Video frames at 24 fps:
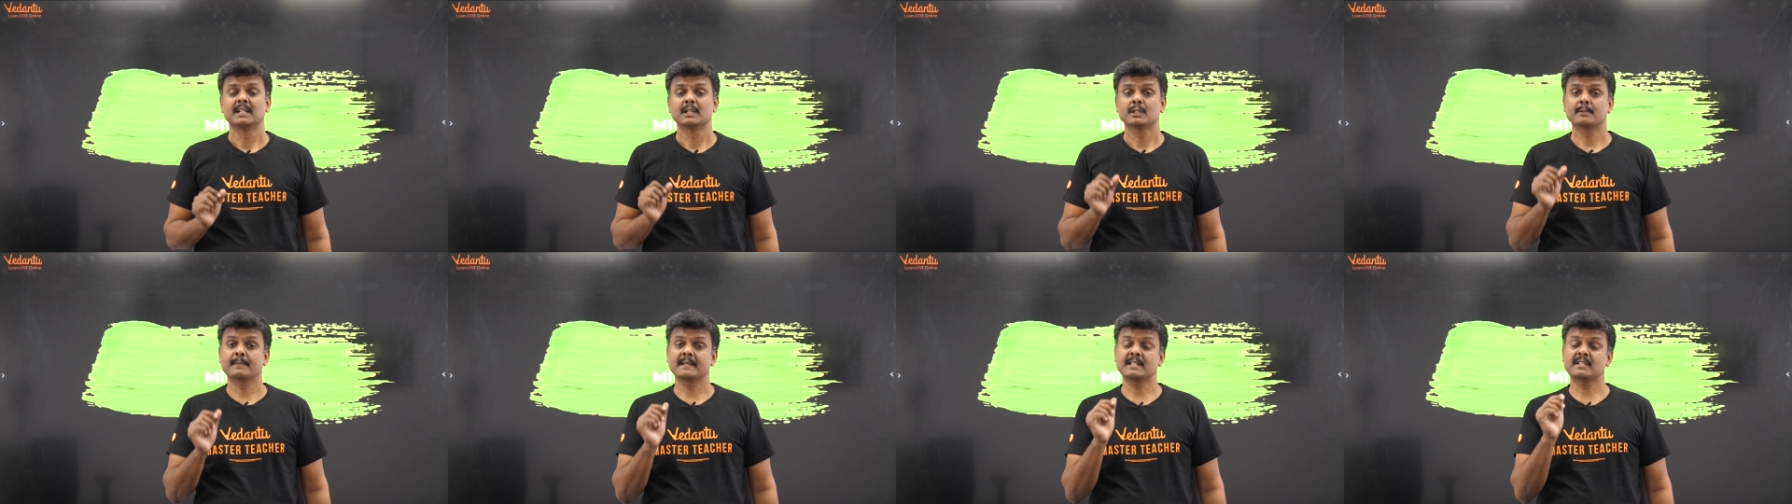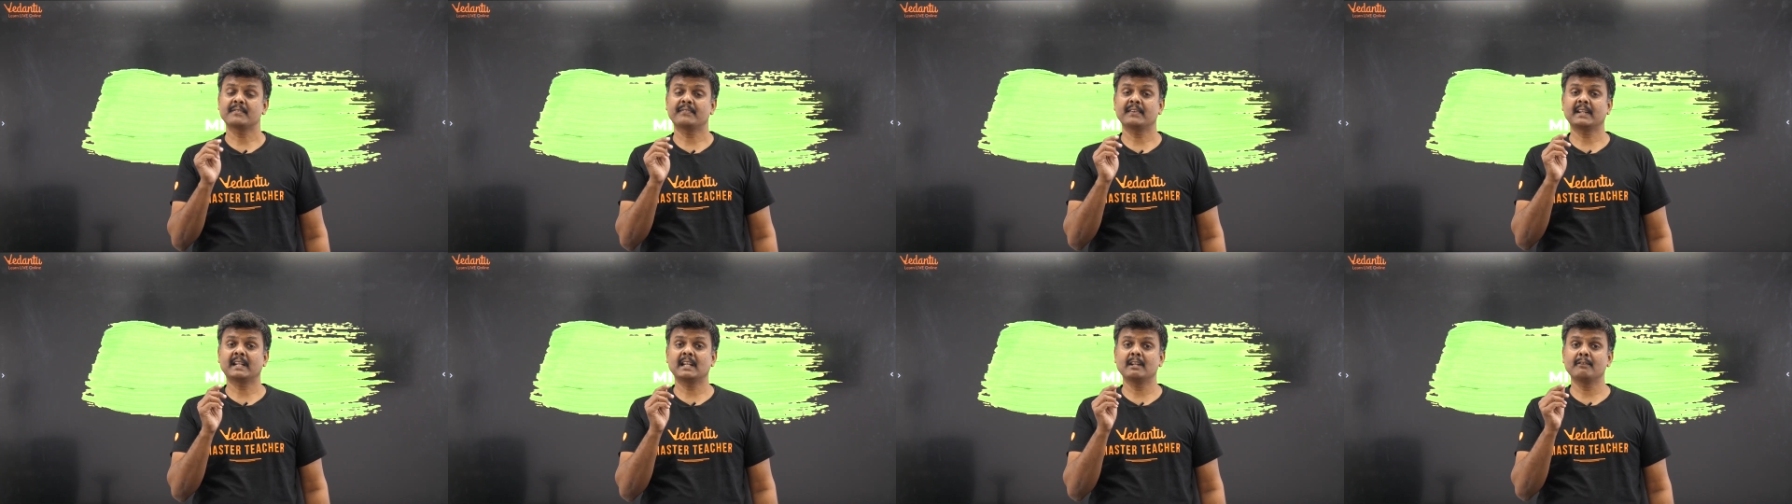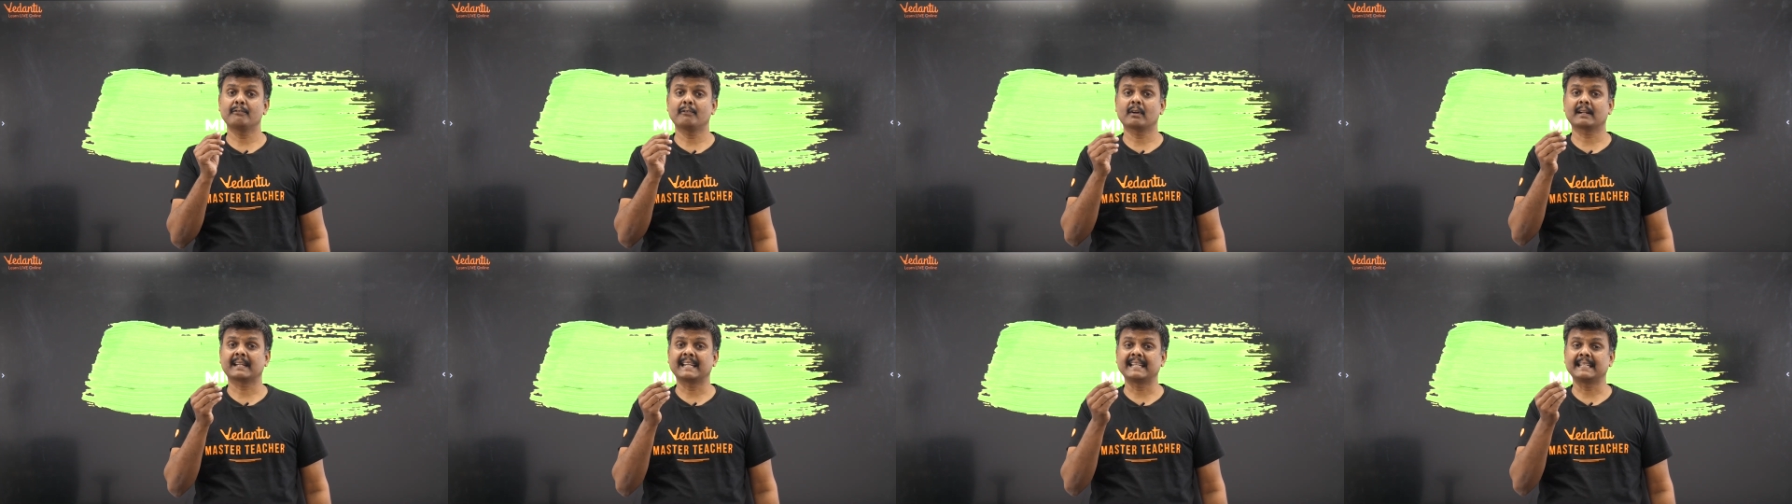specifically
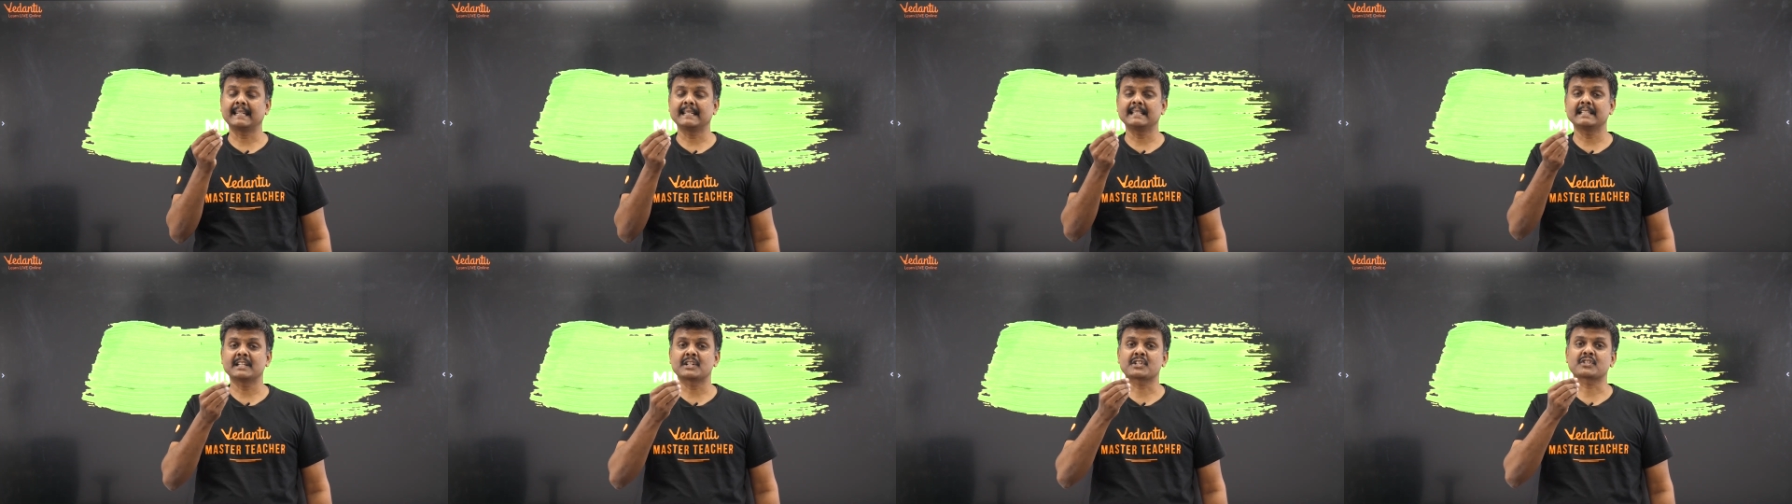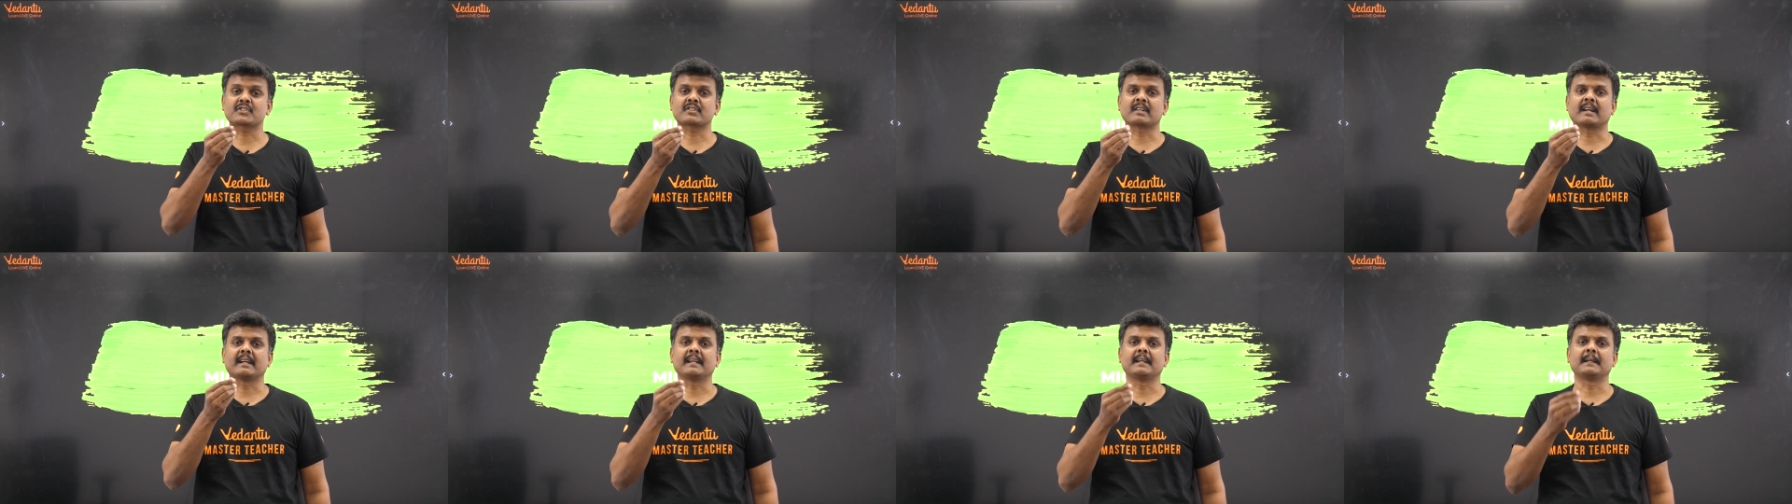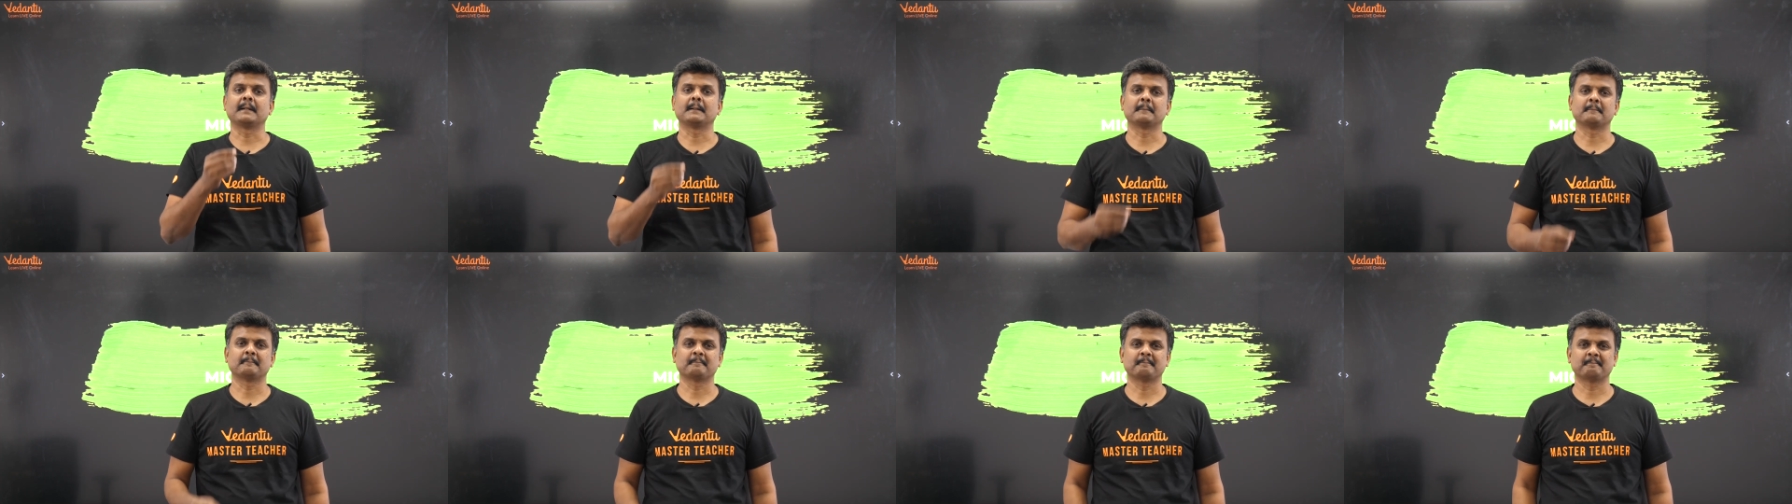for getting the
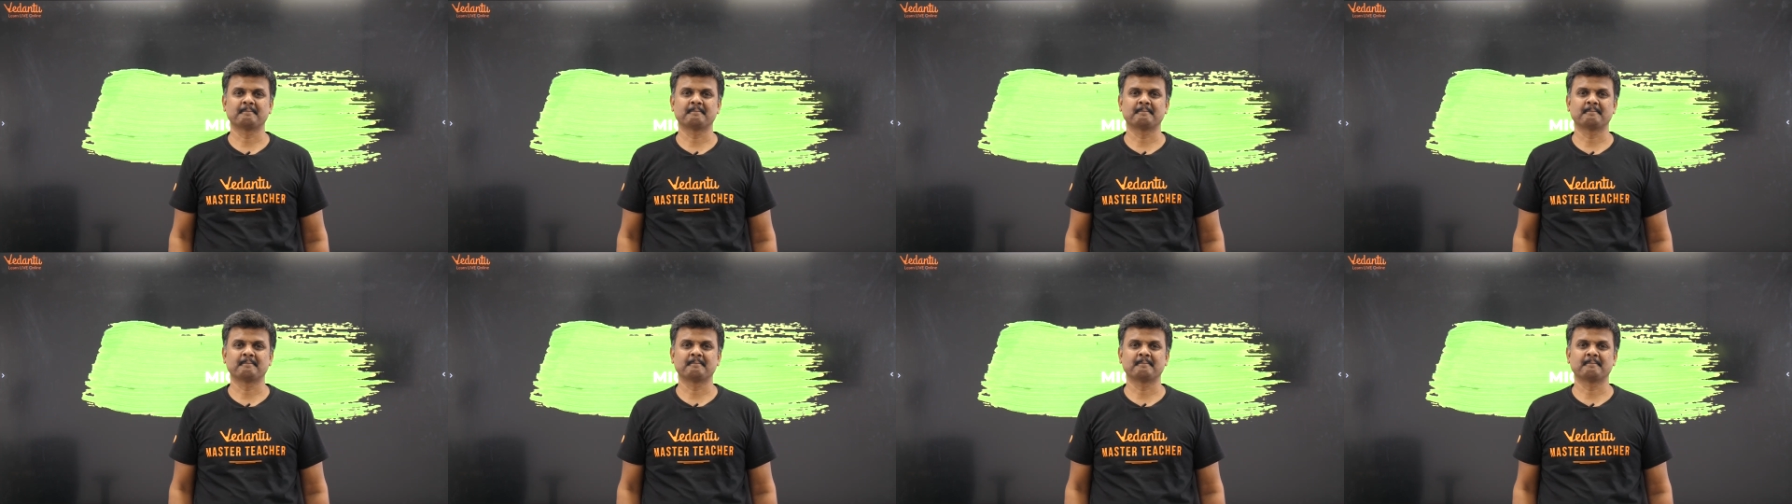shine.